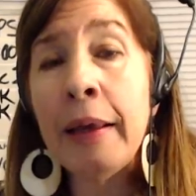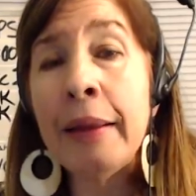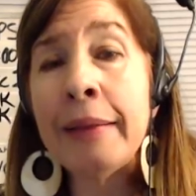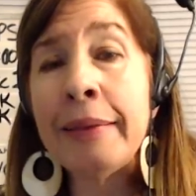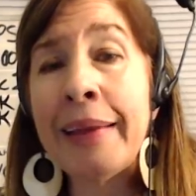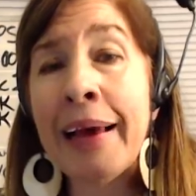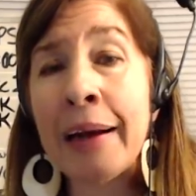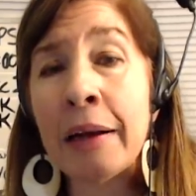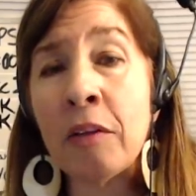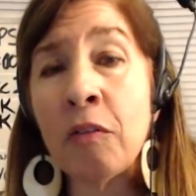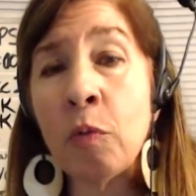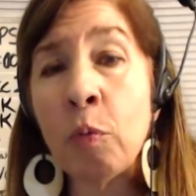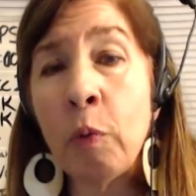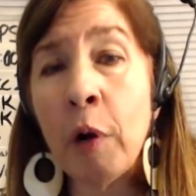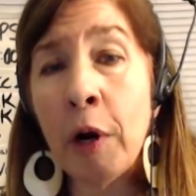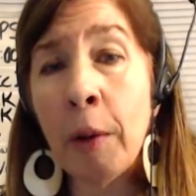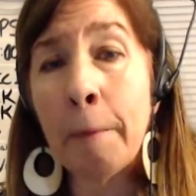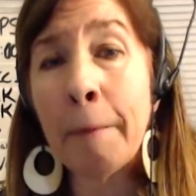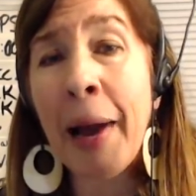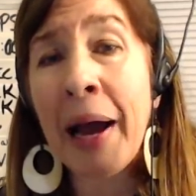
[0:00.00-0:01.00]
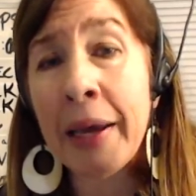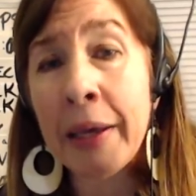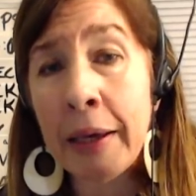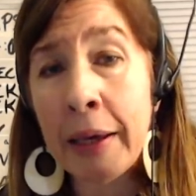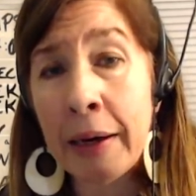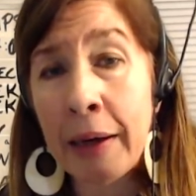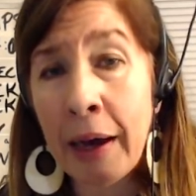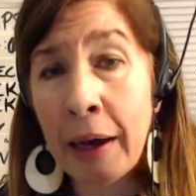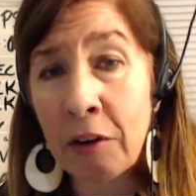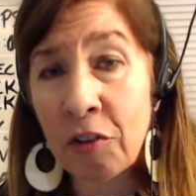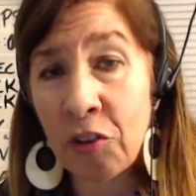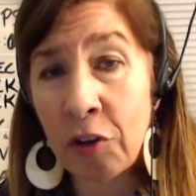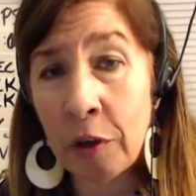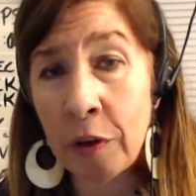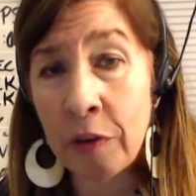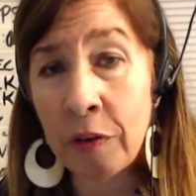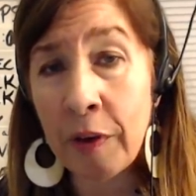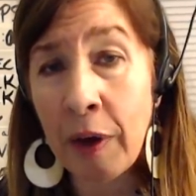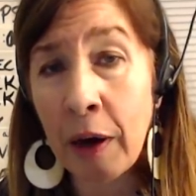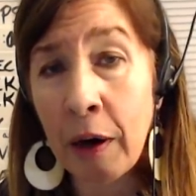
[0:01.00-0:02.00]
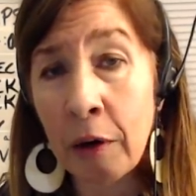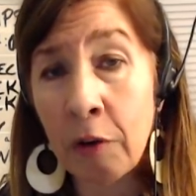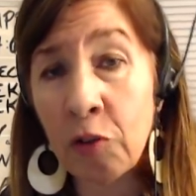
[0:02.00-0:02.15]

That is where my connections are.